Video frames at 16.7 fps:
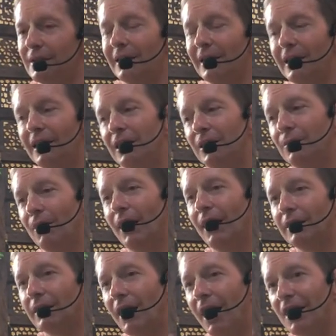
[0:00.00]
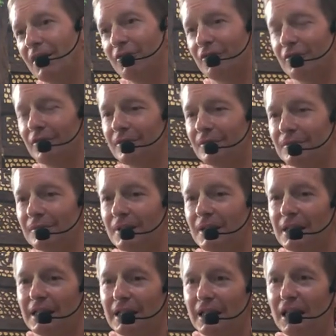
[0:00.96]
In my life,
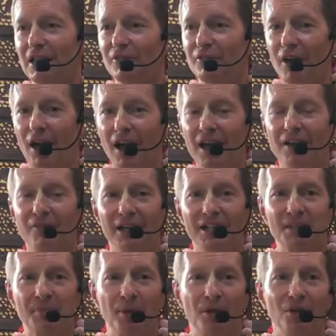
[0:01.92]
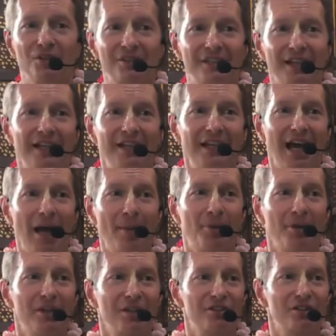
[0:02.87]
if I have experienced any
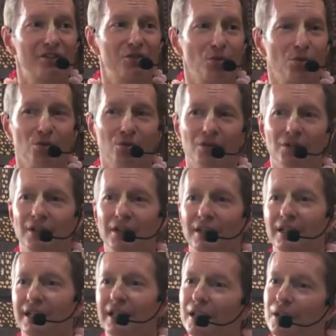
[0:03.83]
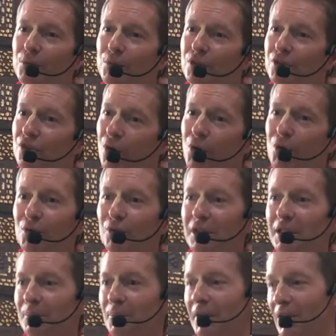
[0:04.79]
happiness at all, it was
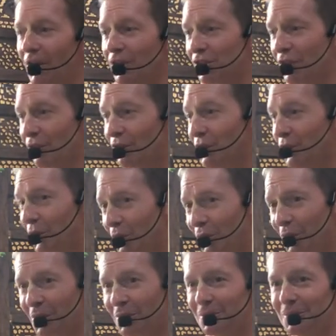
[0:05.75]
only because of you